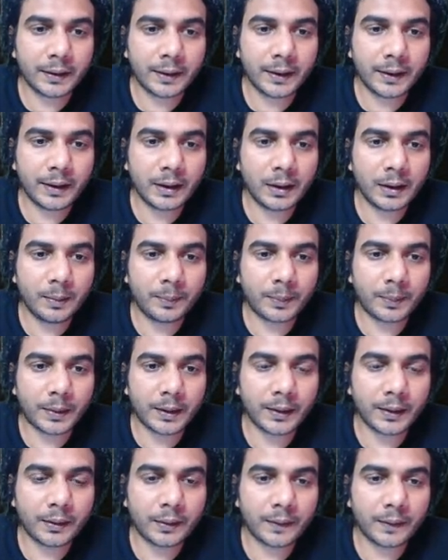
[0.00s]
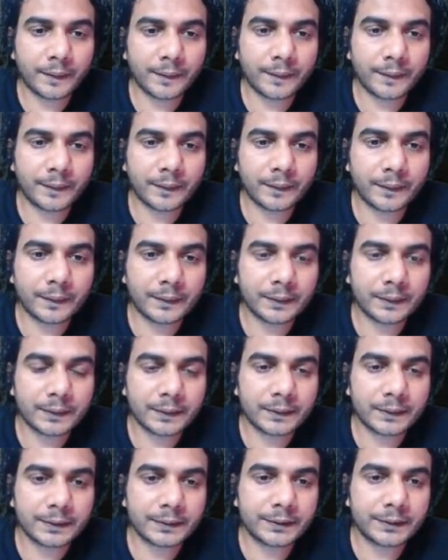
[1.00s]
real part of
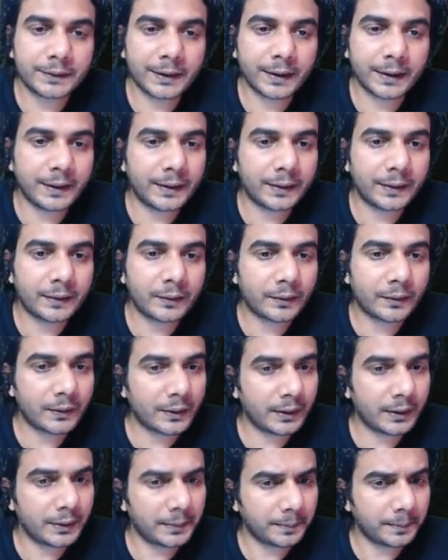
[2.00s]
Z. All right.